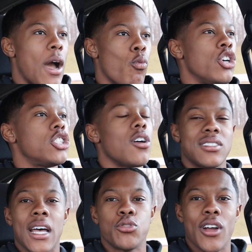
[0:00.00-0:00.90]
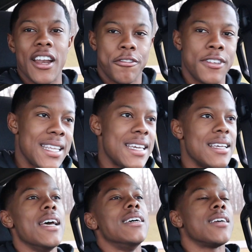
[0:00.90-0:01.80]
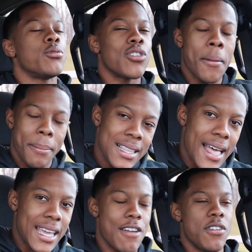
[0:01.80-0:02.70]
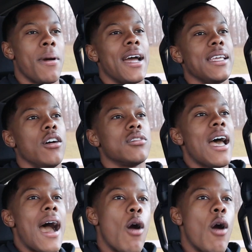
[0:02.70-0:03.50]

I want y'all to stop trying to fit in, stop trying to be like everybody else.